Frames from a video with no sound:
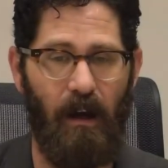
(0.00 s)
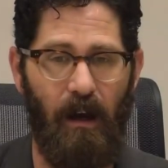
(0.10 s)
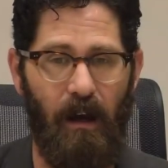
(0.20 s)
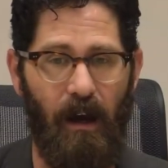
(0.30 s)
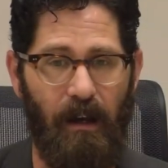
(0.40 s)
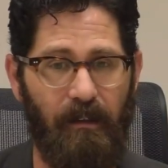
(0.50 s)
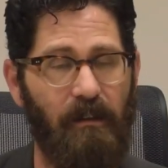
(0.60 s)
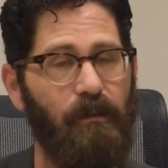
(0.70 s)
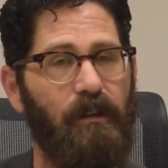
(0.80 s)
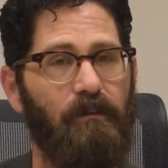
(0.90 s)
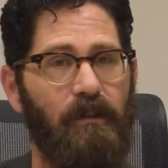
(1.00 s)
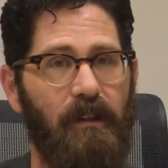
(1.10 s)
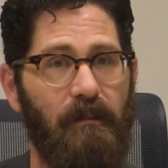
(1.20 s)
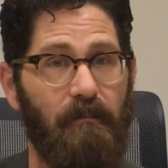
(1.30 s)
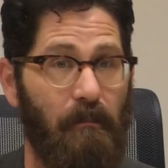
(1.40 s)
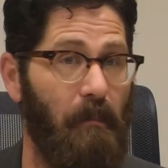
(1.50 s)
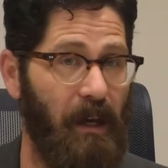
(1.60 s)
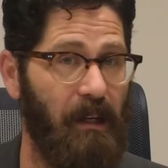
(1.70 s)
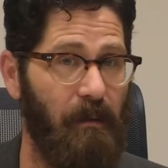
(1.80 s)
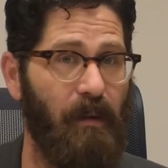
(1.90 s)
uh, I think that we can really
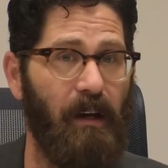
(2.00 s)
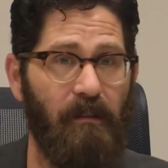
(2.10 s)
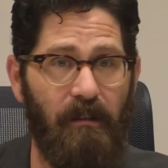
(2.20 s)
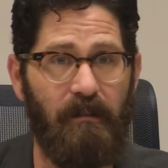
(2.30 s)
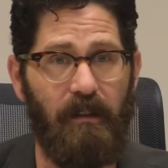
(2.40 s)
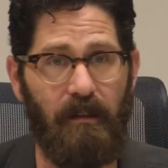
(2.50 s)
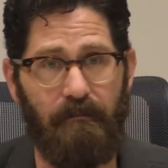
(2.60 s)
make an impact on the city.